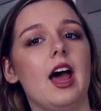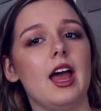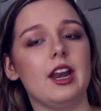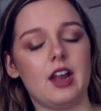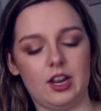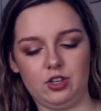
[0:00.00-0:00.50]

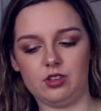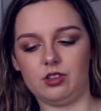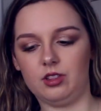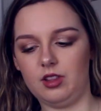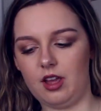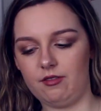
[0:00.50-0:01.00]
And I
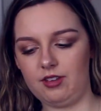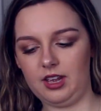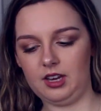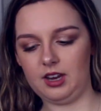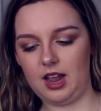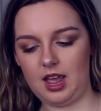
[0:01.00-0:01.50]
just love
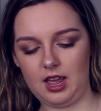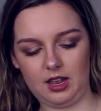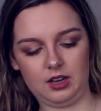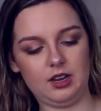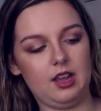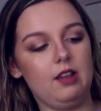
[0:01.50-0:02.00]
it, and